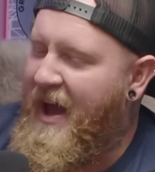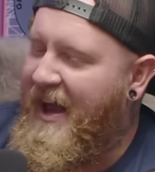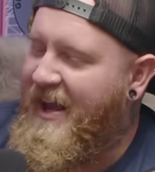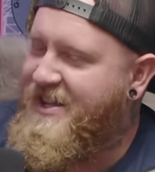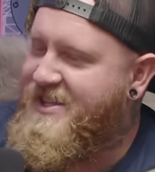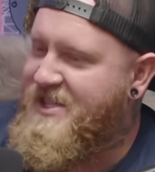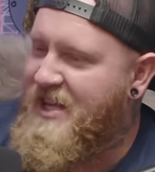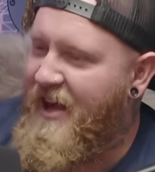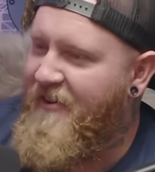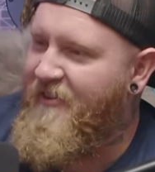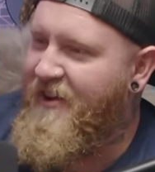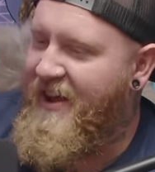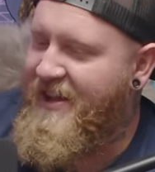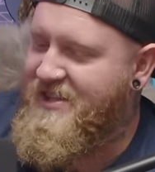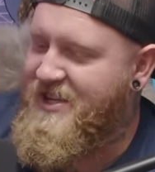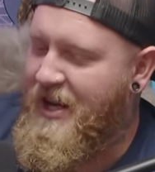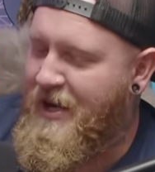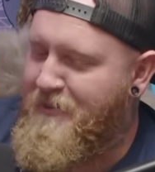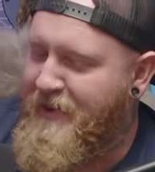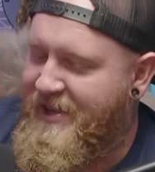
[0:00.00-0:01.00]
face of it
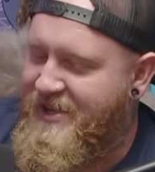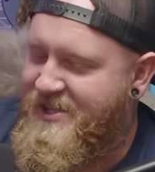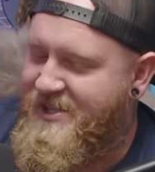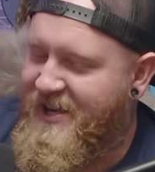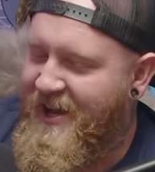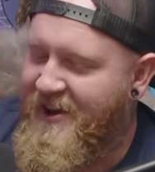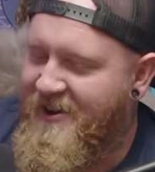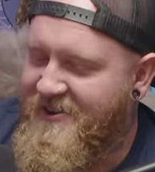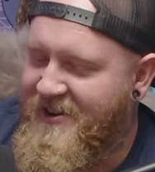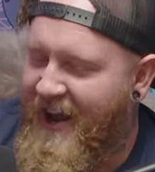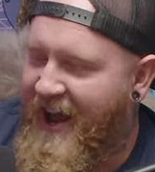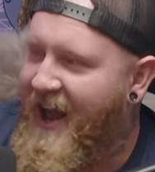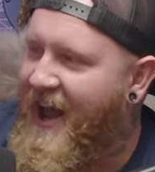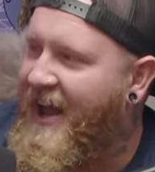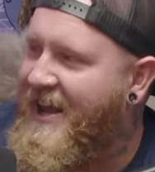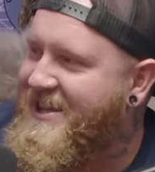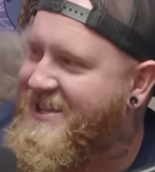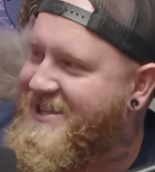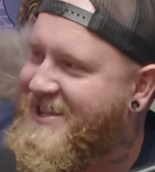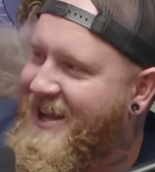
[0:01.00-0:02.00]
is going to be so
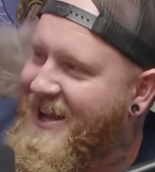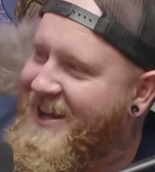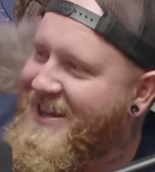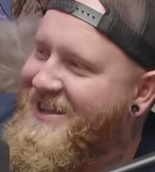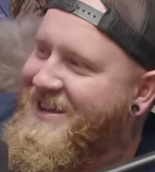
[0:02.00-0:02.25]
nasty.